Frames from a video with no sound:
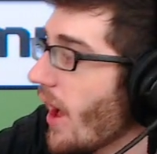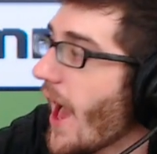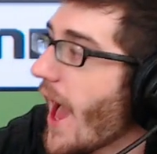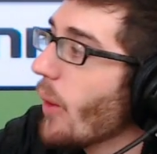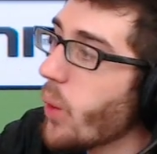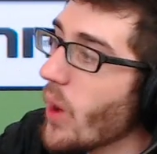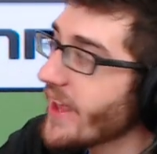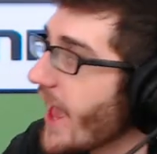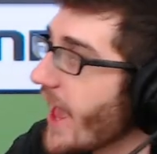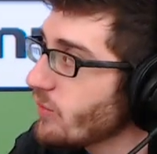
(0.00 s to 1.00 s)

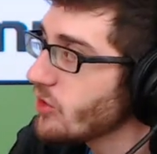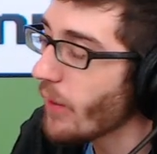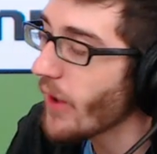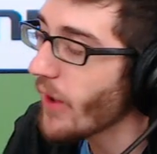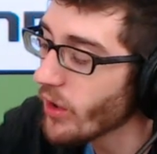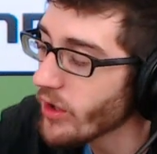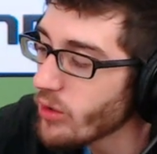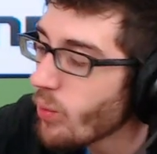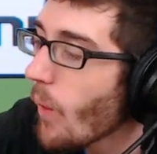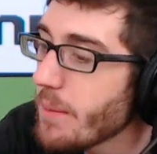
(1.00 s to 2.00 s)
what games you play? Will you
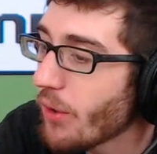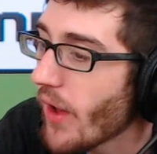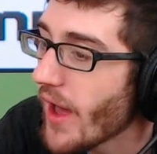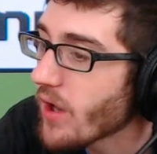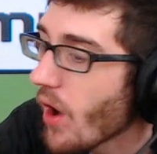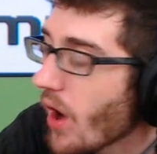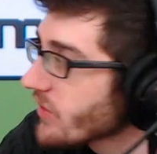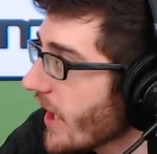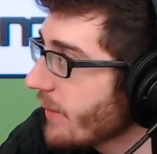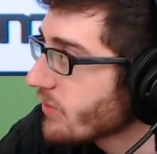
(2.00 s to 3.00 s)
only play
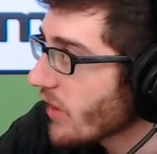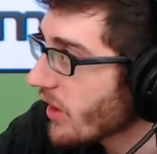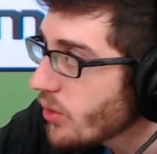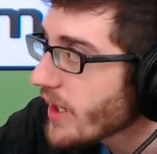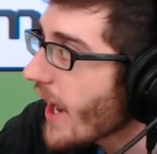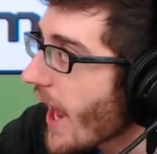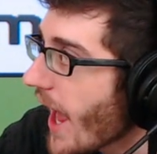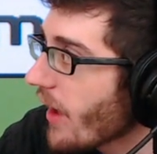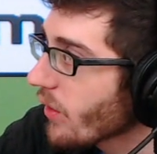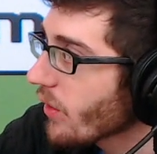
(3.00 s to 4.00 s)
console games? Like, you didn't
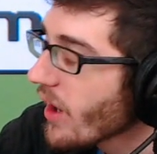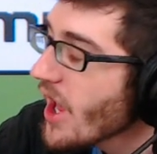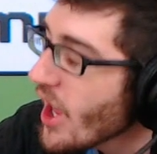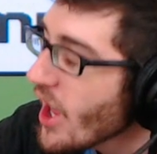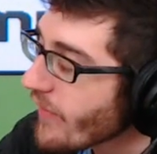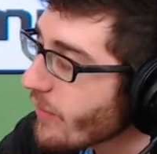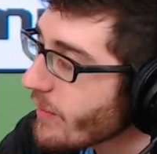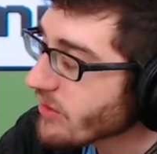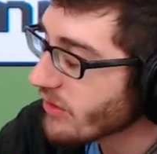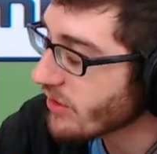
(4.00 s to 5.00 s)
have... or you have a
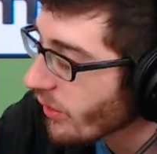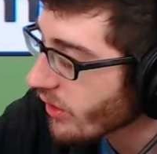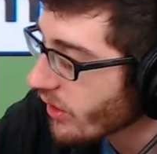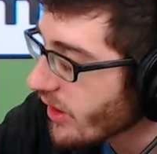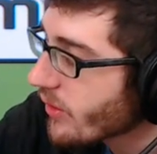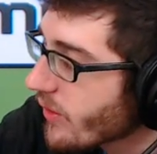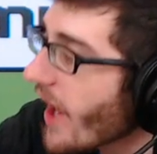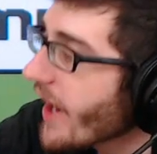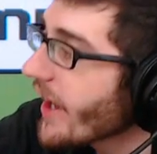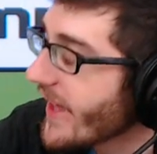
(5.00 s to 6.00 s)
PS3, you
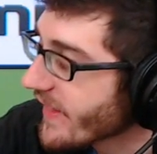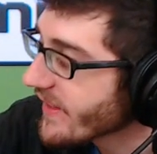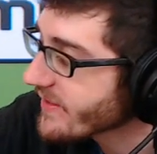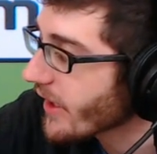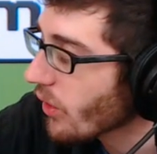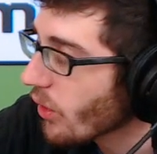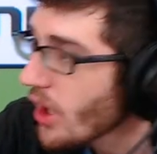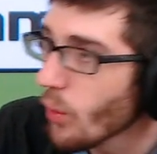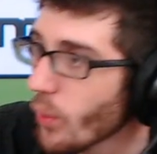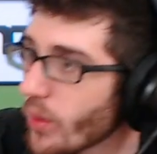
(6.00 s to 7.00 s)
got it late in the cycle.
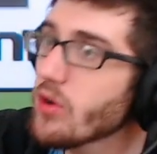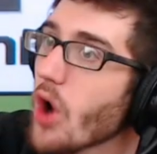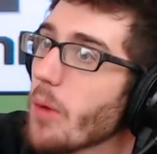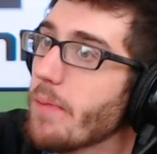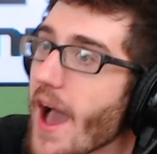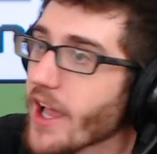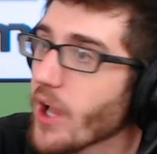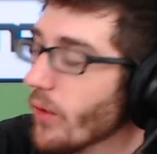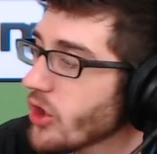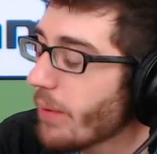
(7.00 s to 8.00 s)
Will you go back and
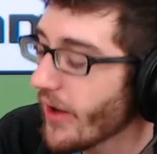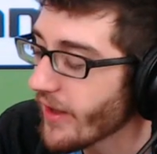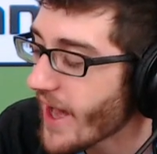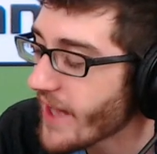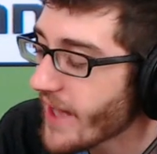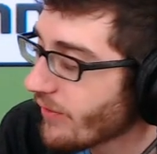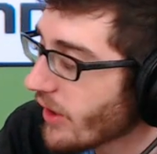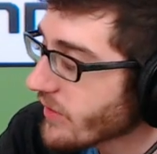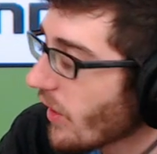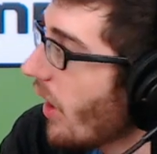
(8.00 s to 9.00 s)
will you play Last of
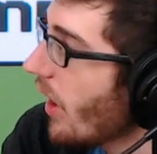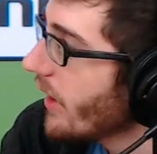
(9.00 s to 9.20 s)
Us on